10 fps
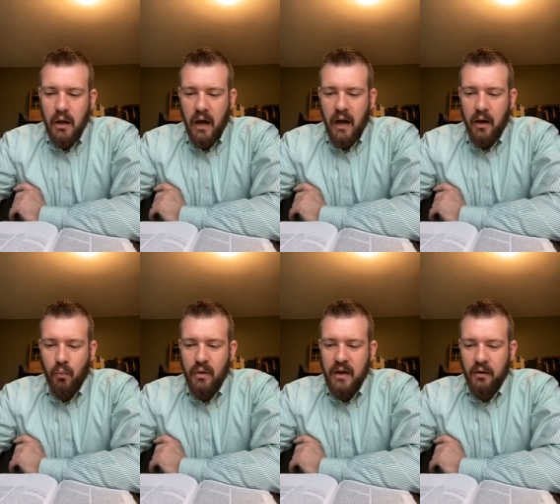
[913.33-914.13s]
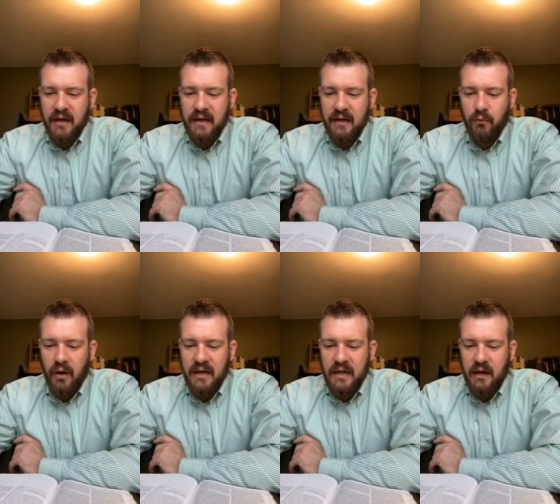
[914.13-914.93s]
Uh, we are getting
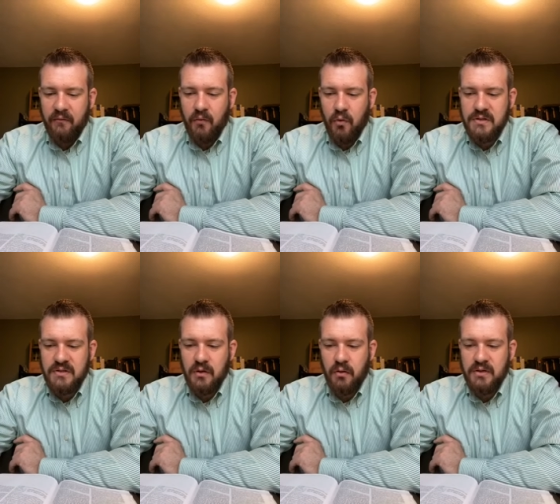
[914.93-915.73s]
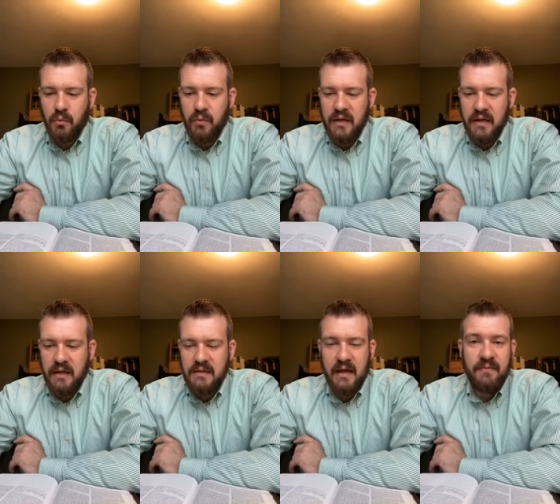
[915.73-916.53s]
ready, of course, to go into the
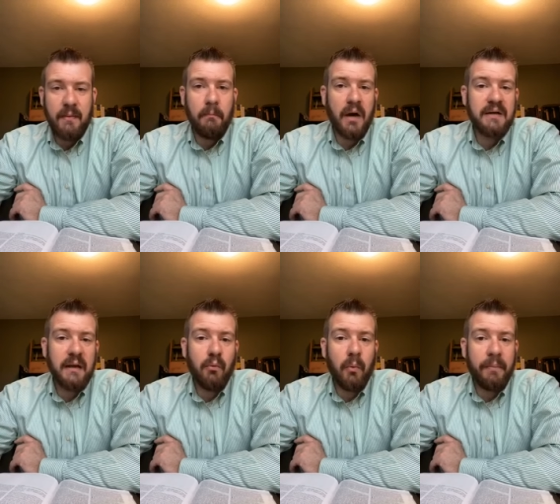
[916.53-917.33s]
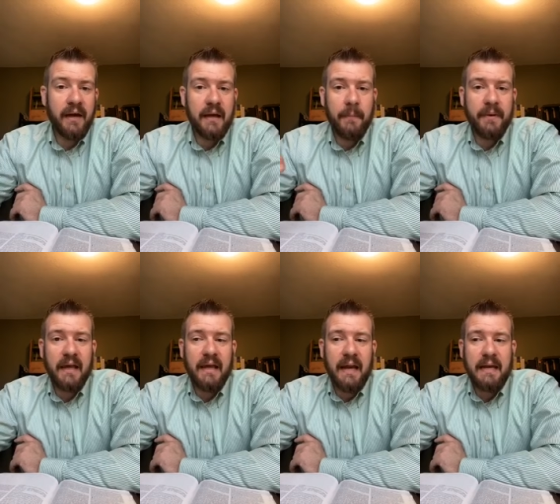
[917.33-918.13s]
weekend, and then Monday we'll pick up
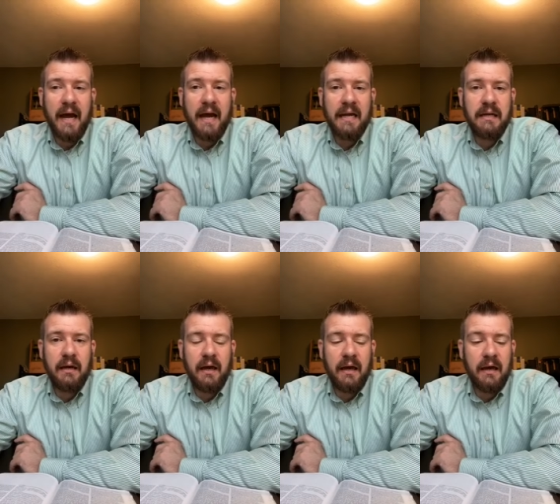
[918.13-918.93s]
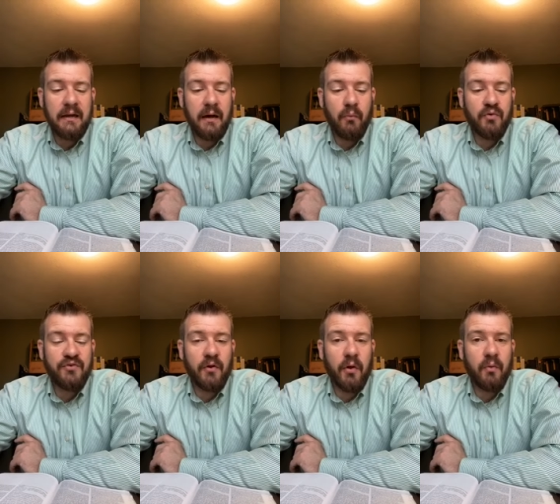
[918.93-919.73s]
again at 9 and uh, we'll
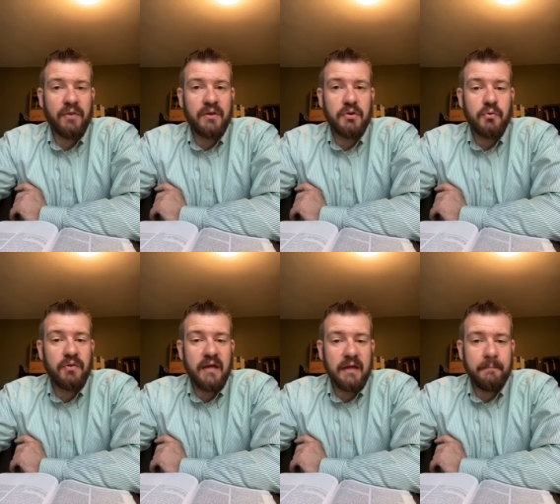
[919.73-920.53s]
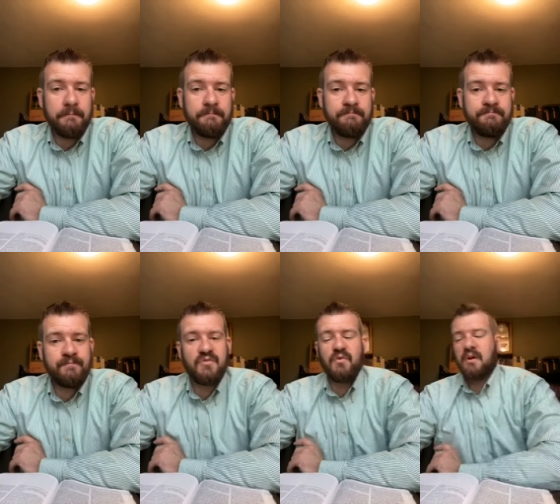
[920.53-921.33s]
start with a new theme.
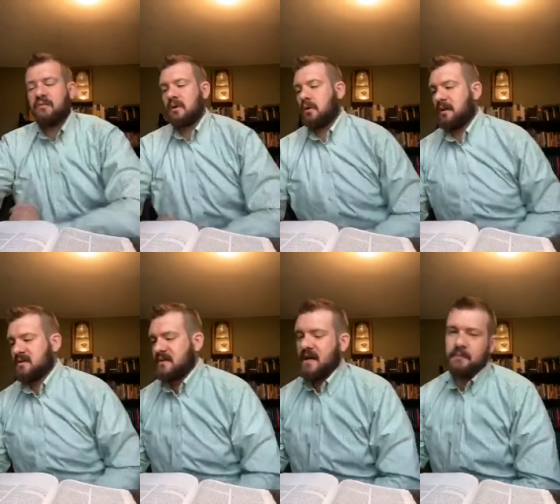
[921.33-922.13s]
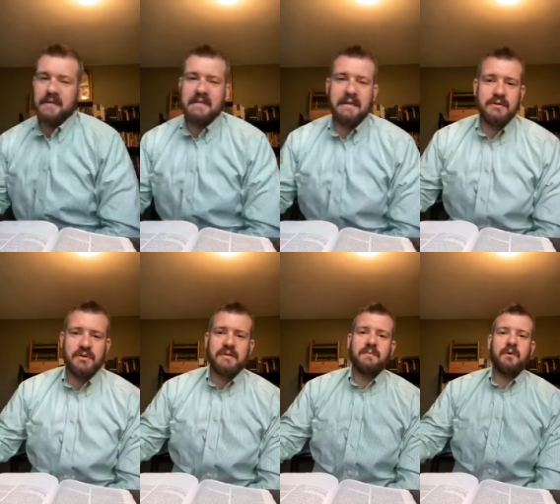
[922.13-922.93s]
So I'll give a little bit of time because I'm going to
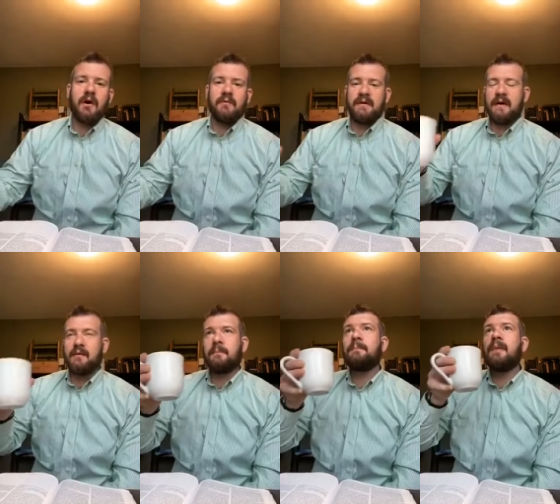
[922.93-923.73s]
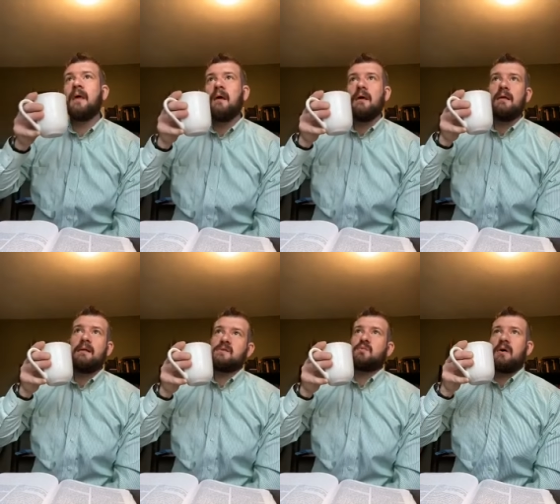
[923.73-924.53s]
drink some coffee now.
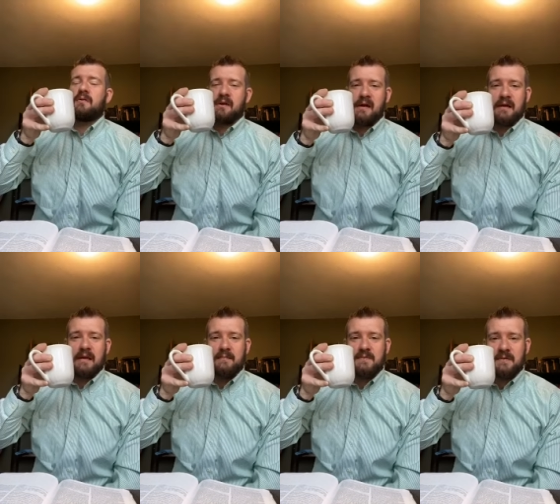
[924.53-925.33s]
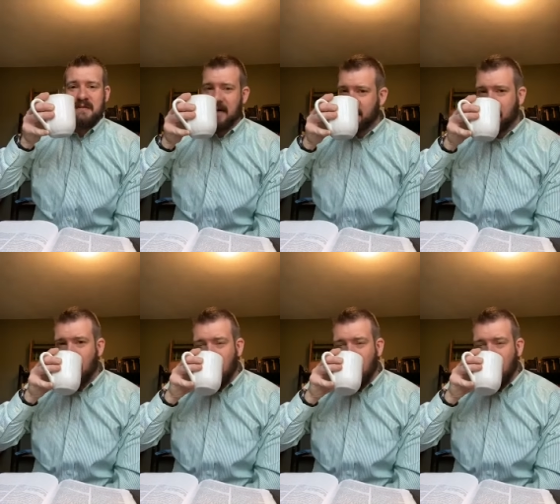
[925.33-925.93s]
This weather kind of keeps me tired.